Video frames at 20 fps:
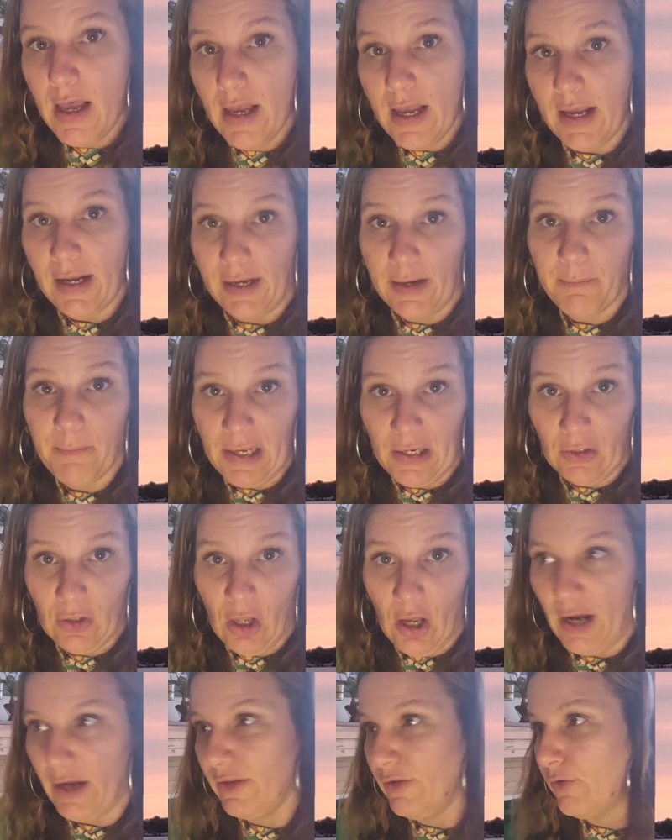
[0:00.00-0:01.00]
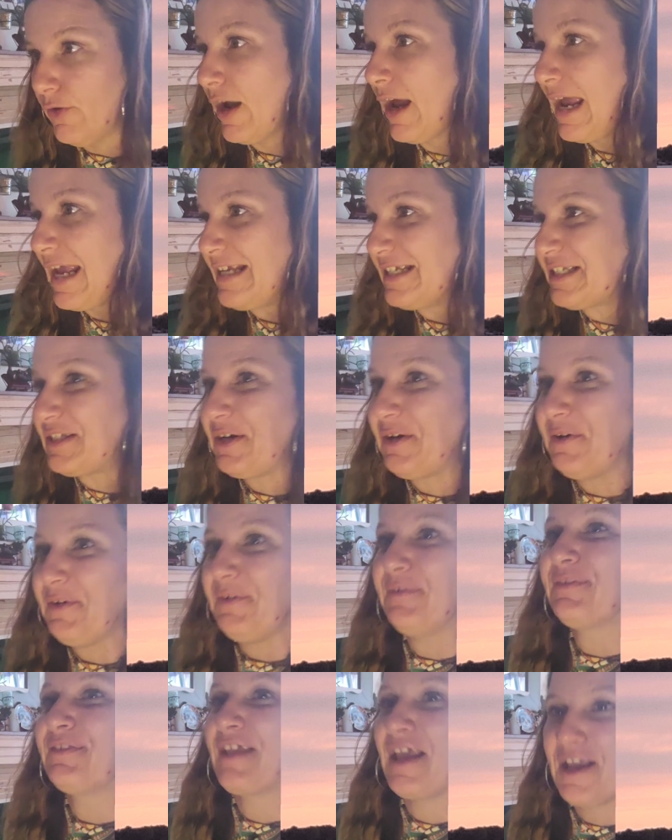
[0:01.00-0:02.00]
it can be a lot, you guys.
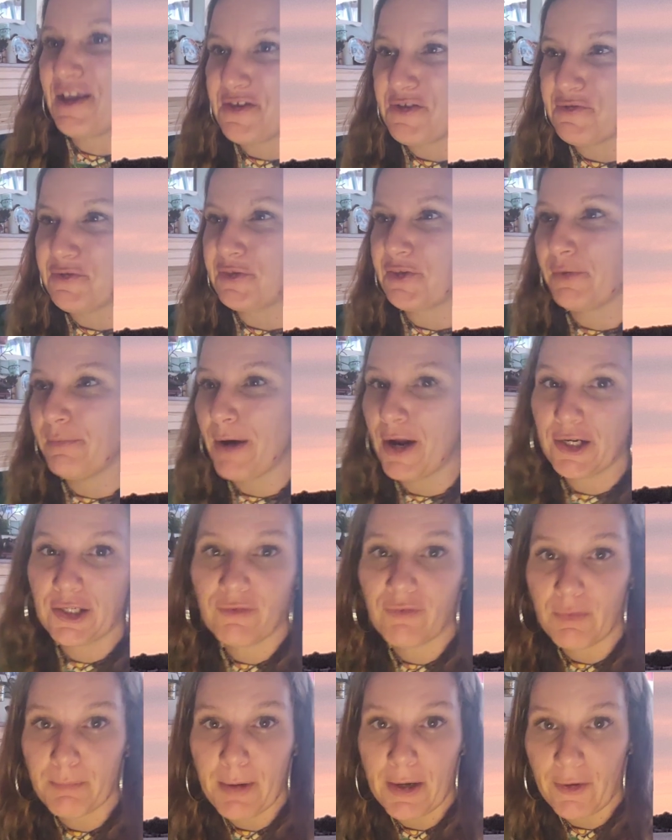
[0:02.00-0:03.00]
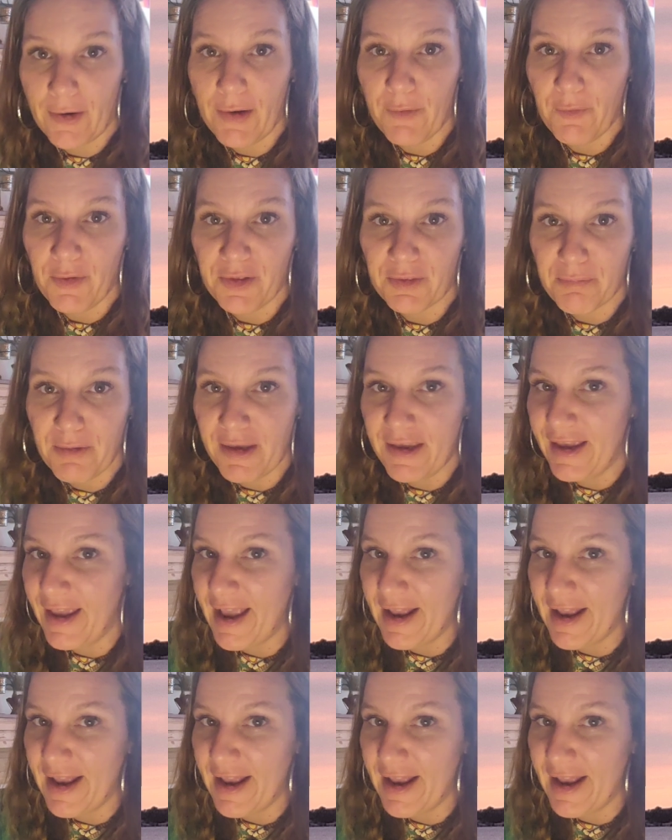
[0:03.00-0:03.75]
So thank you so much for bearing with me,